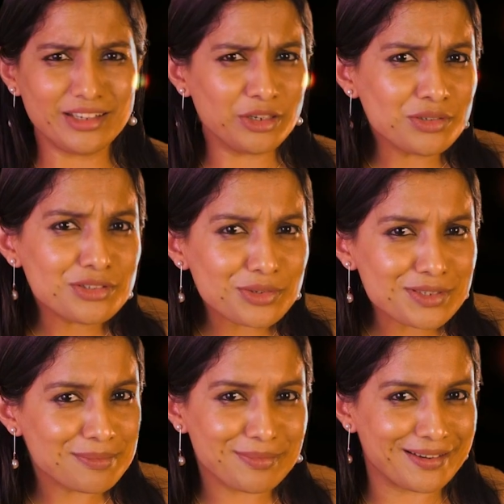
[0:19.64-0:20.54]
It looks so
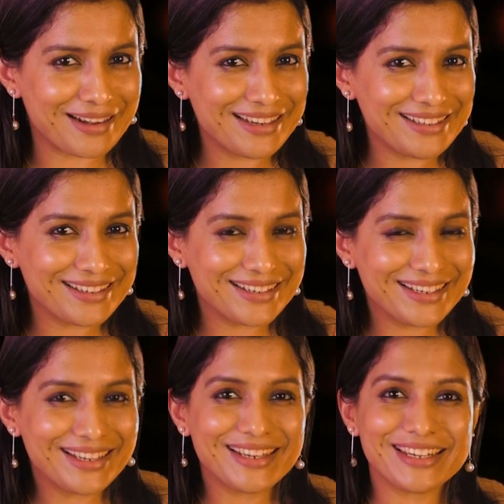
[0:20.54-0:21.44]
simple, right?
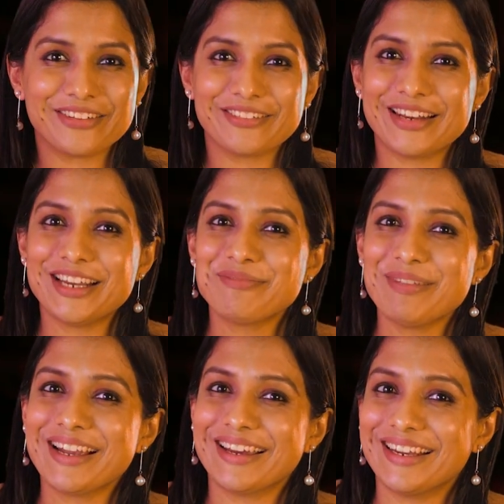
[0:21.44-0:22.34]
Now let
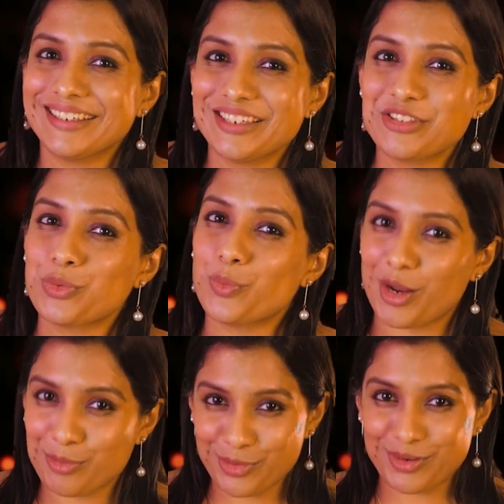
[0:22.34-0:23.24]
me connect this to
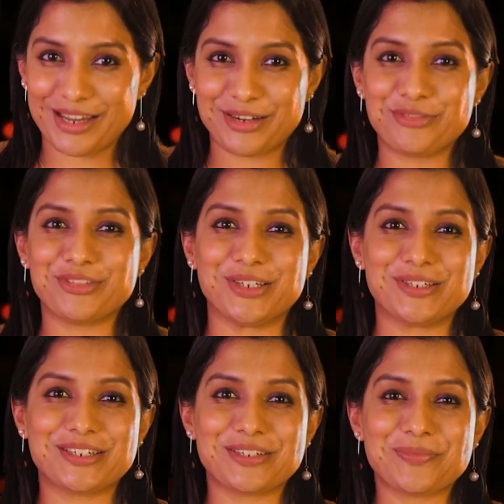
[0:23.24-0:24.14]
one more line of
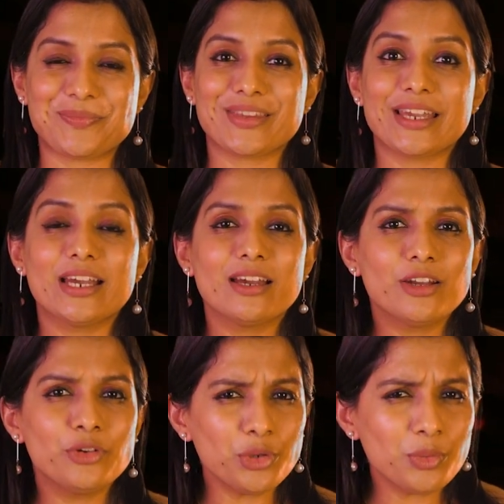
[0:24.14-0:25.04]
thought.
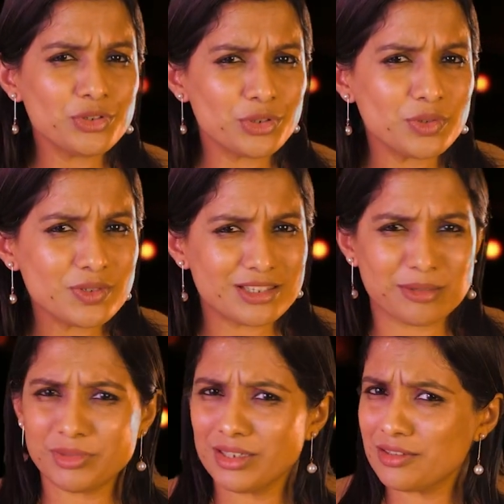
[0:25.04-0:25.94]
Do you want to know
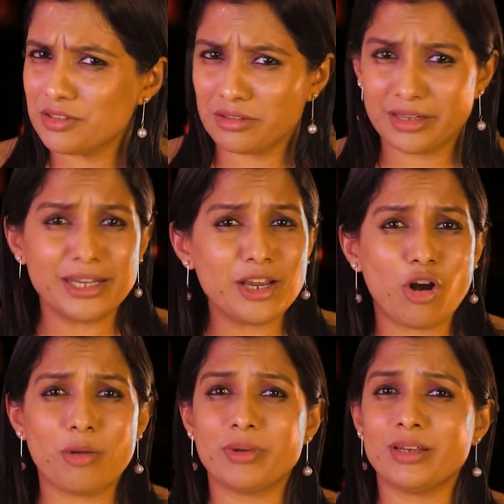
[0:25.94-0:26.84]
something is really
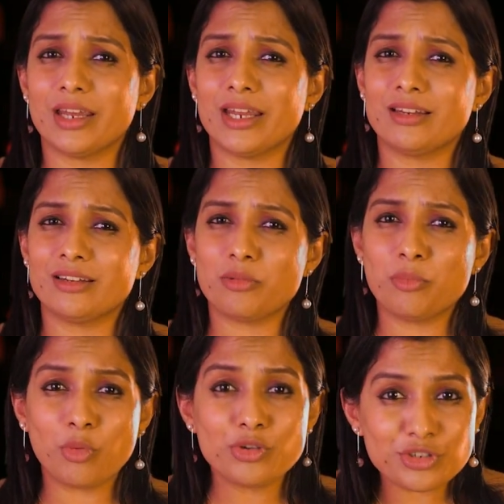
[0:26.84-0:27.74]
common in
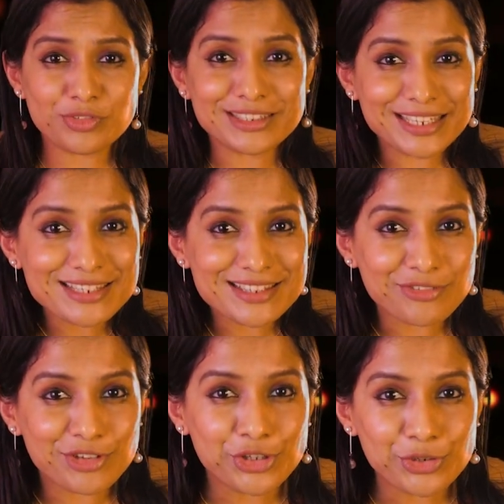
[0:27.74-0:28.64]
most of the things
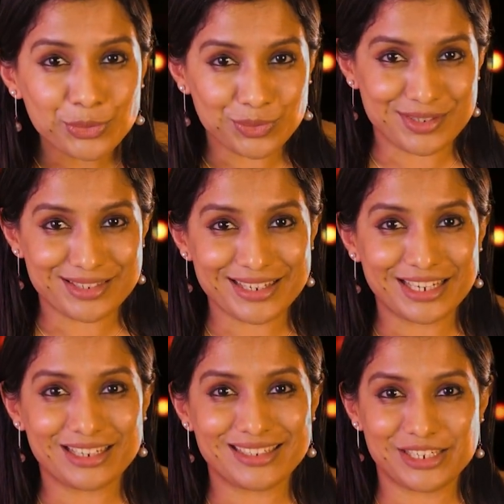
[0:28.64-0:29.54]
that we use
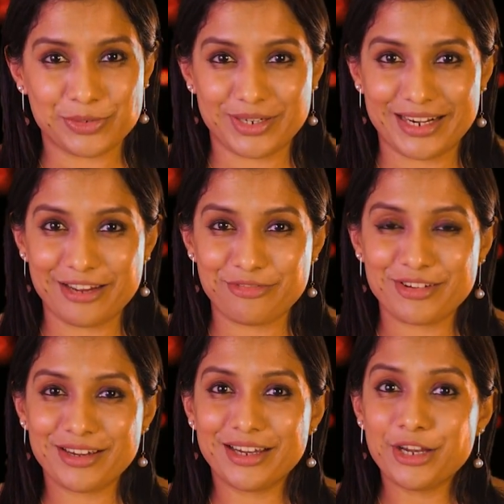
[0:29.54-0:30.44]
in our day-to-day life?
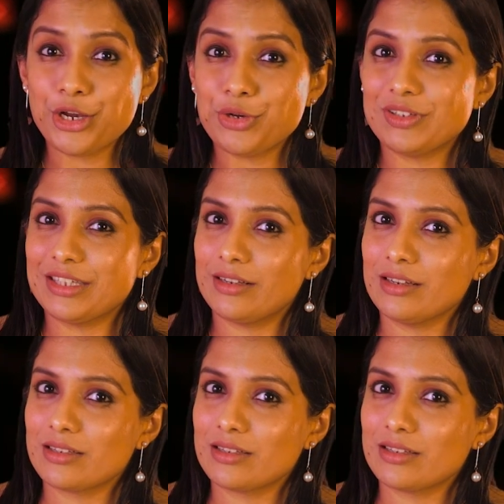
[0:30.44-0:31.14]
Whether it